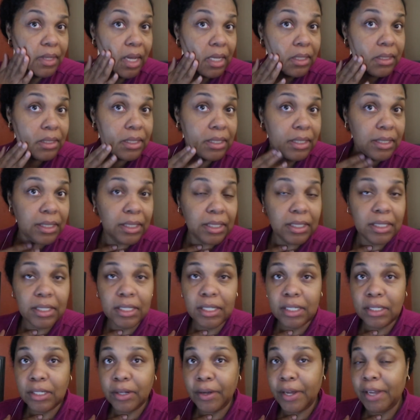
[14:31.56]
I still look
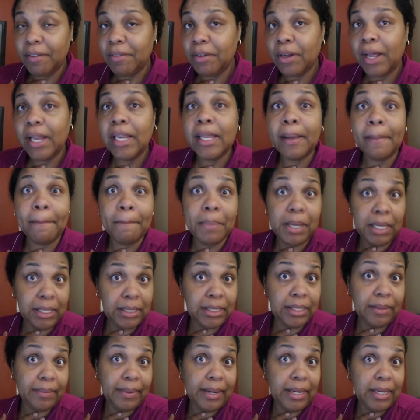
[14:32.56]
good though, even though I look
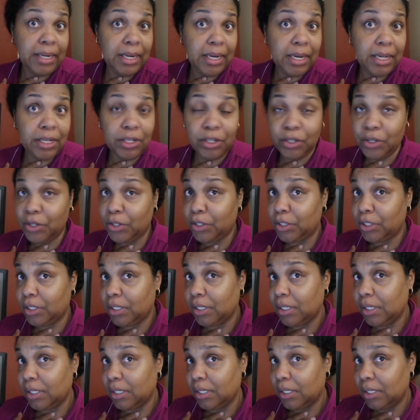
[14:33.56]
busted right now. Your girl
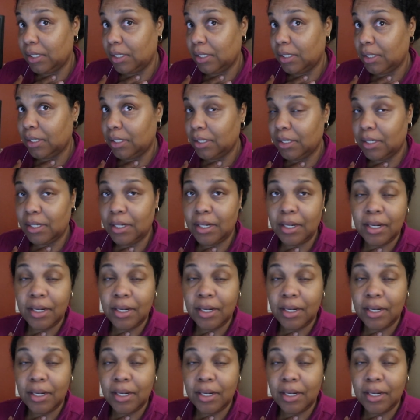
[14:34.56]
still look good.